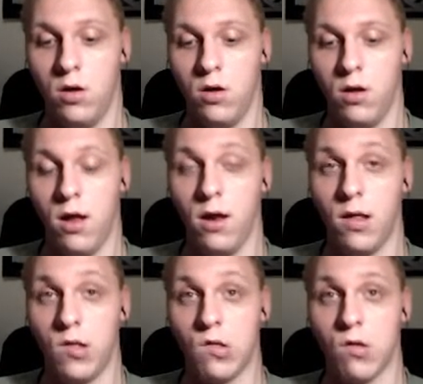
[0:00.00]
In
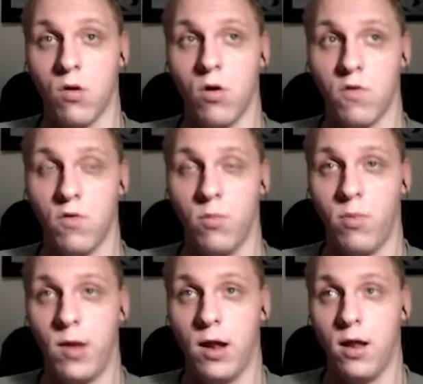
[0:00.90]
this course we'll be
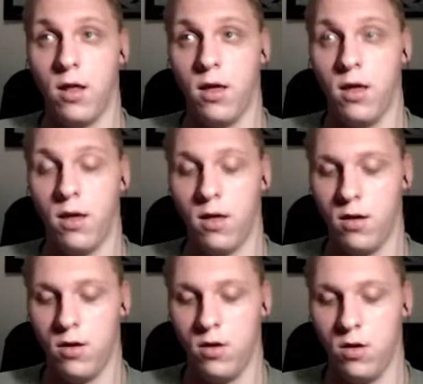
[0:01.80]
mainly
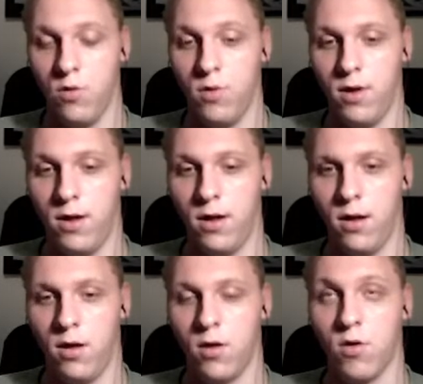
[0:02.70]
doing
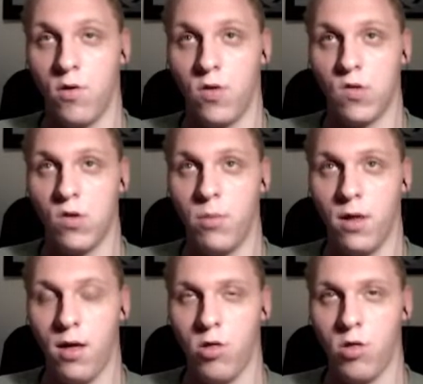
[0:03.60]
console
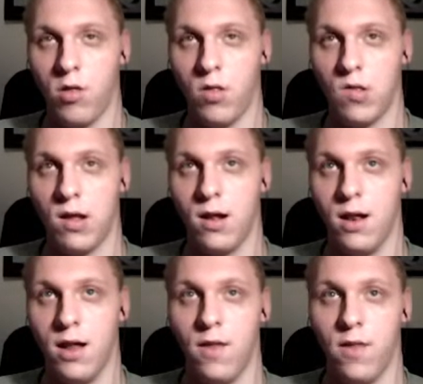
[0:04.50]
applications, and
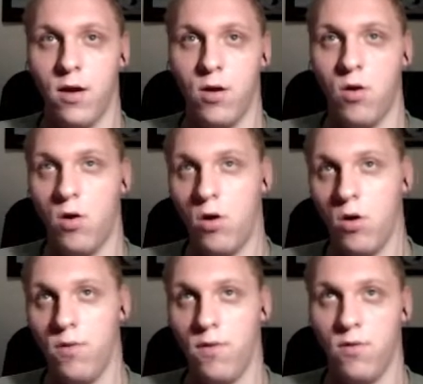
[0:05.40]
later on
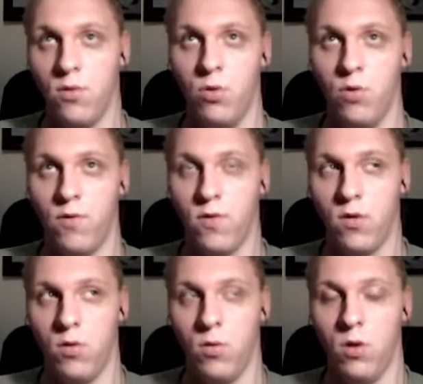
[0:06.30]
we will move to